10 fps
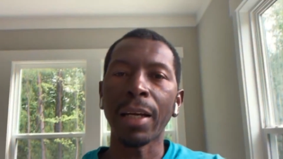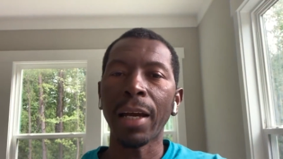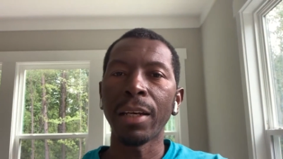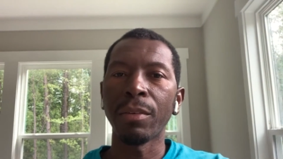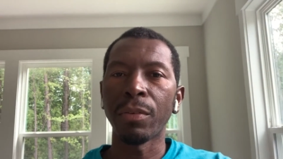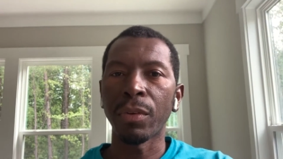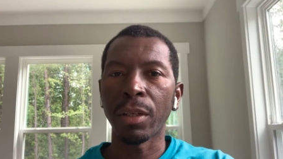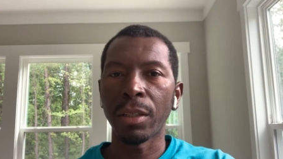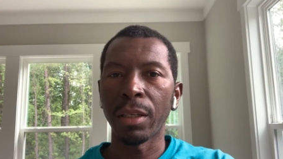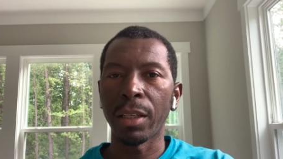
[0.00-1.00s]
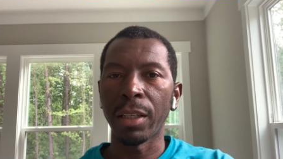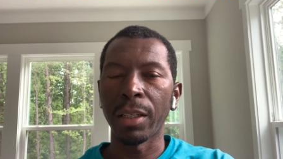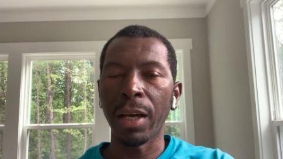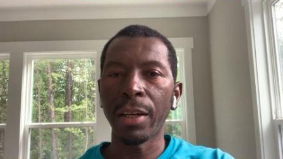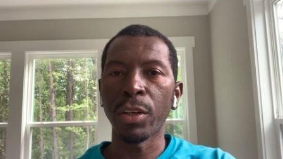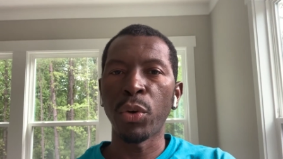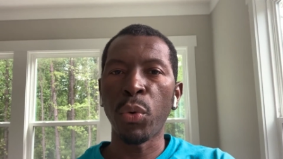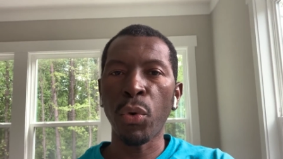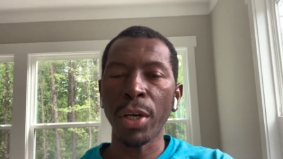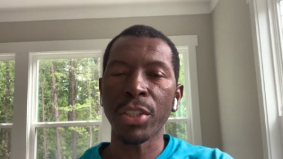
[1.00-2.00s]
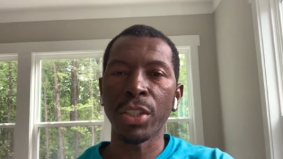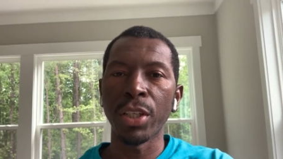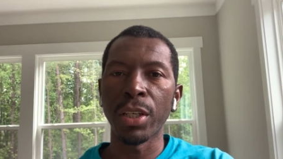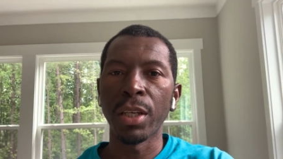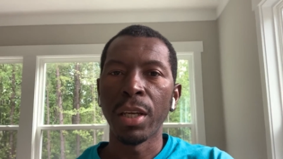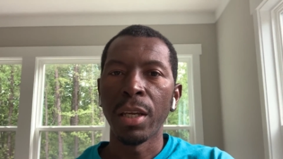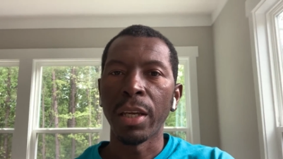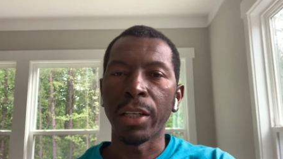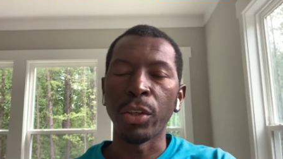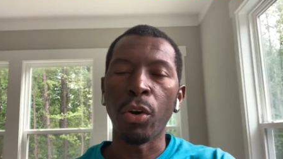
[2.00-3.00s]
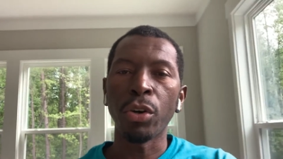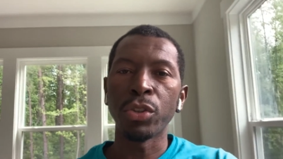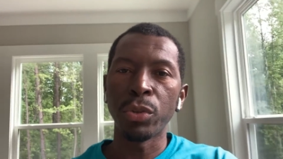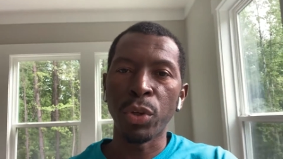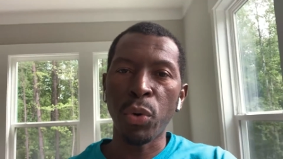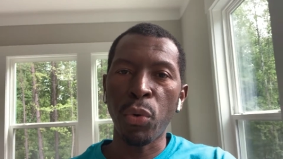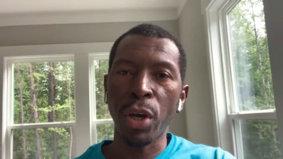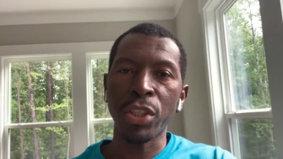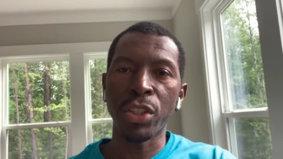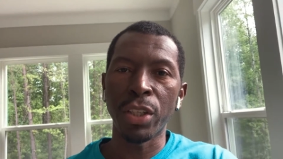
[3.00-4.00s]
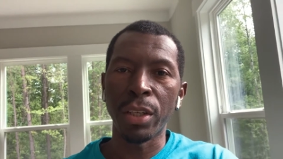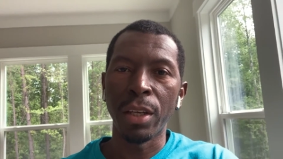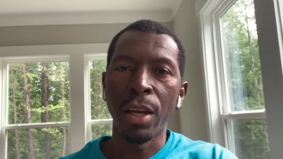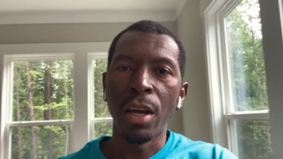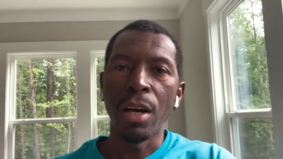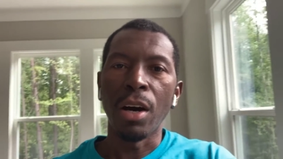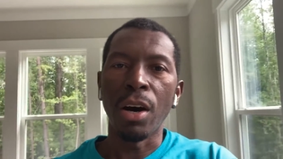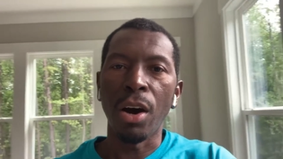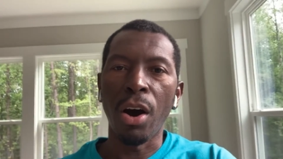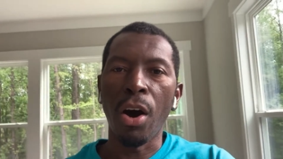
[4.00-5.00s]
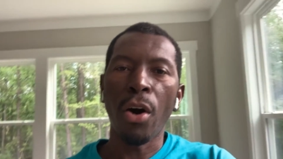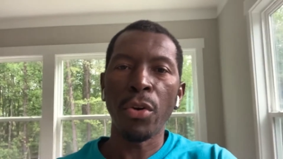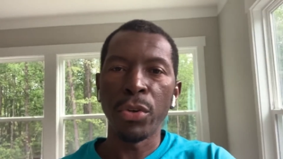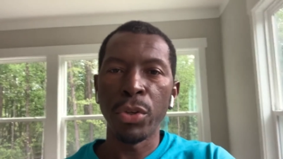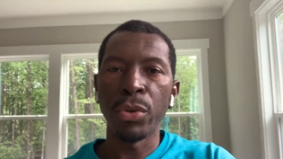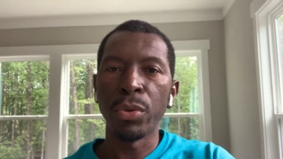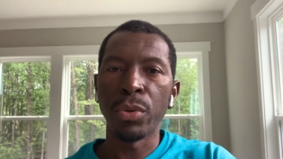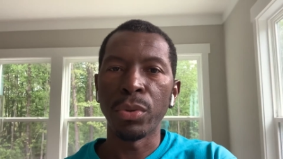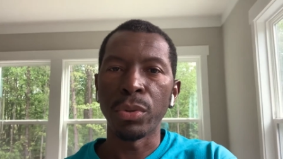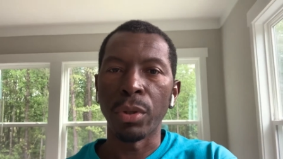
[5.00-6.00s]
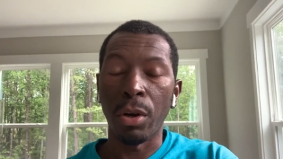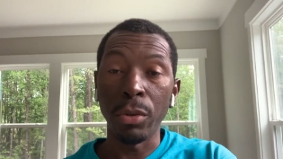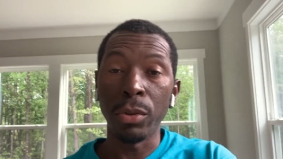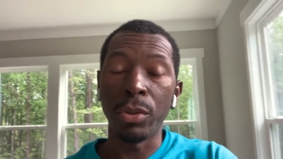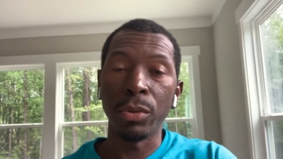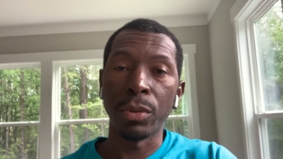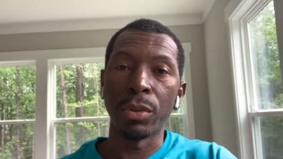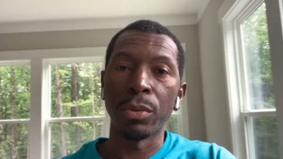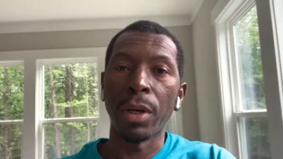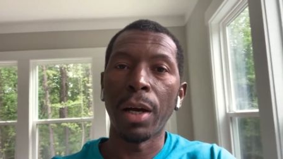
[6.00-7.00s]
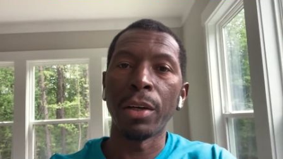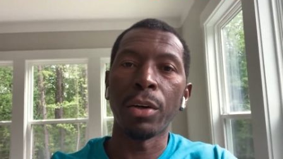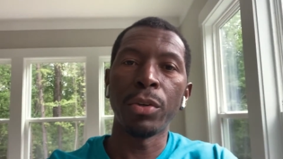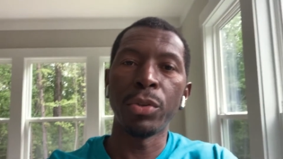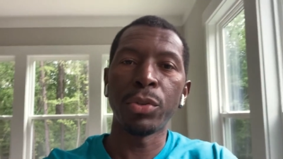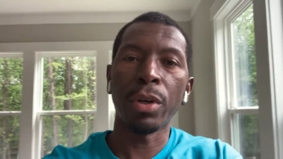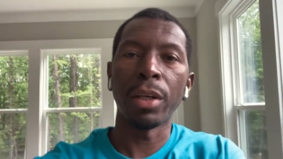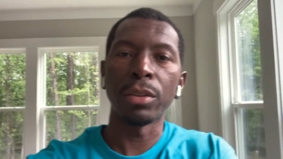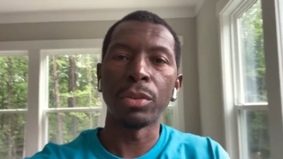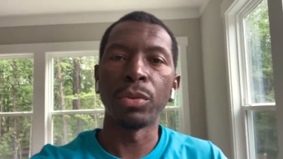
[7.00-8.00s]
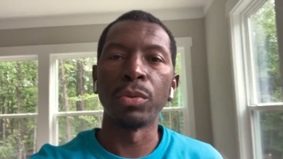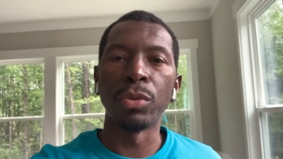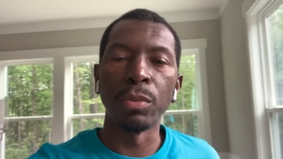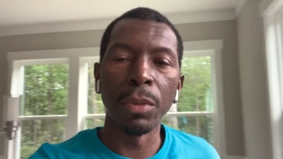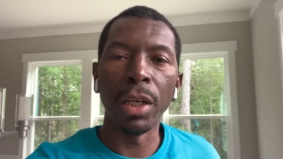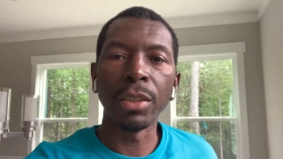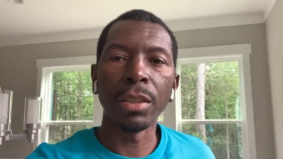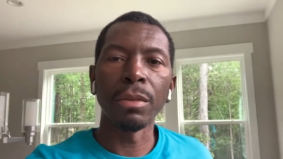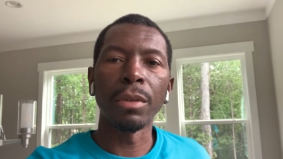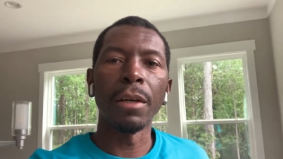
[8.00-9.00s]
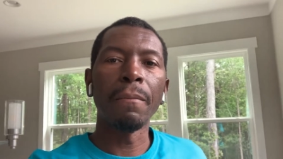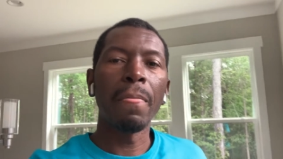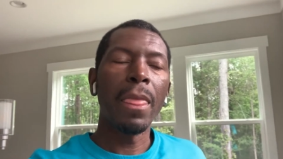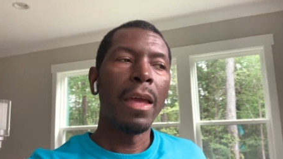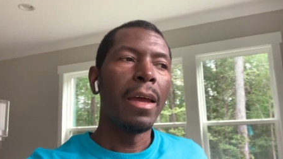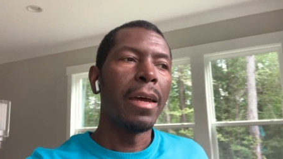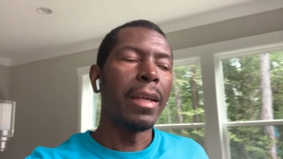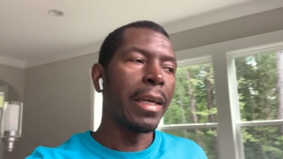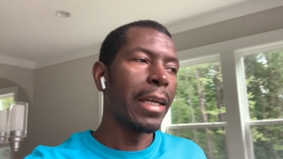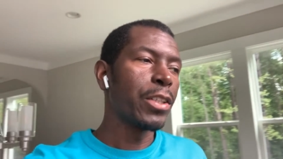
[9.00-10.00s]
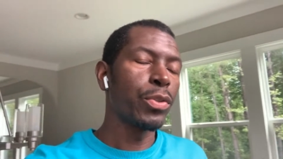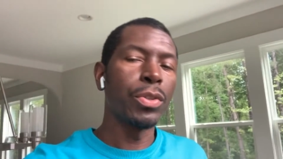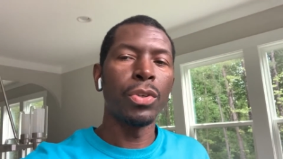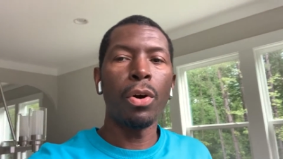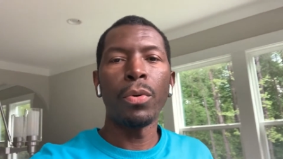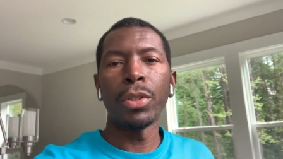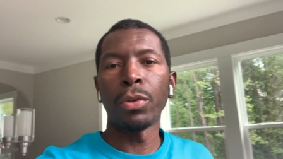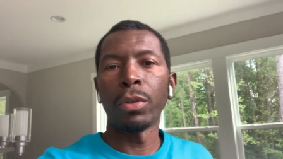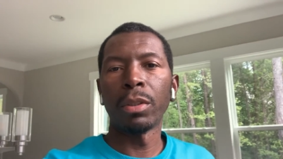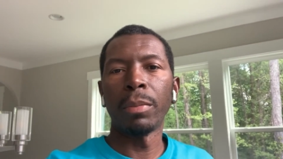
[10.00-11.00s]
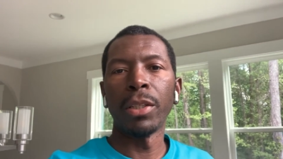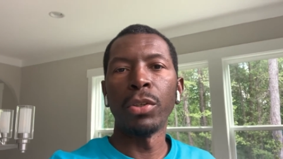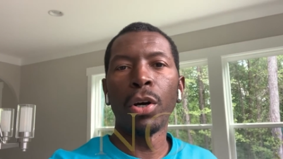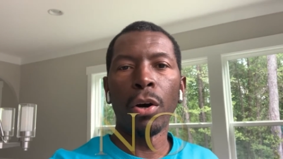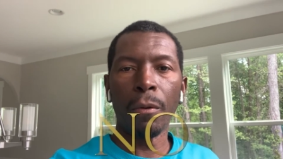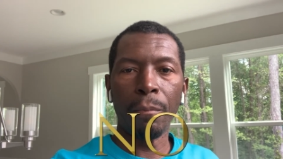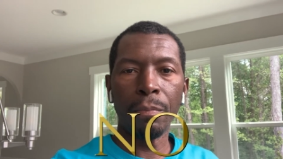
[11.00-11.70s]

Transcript: can kind of It could kind of question, it could cause you to question, are you, are you shooting too high? Are you trying to do too much, right? And the answer is always going to be no.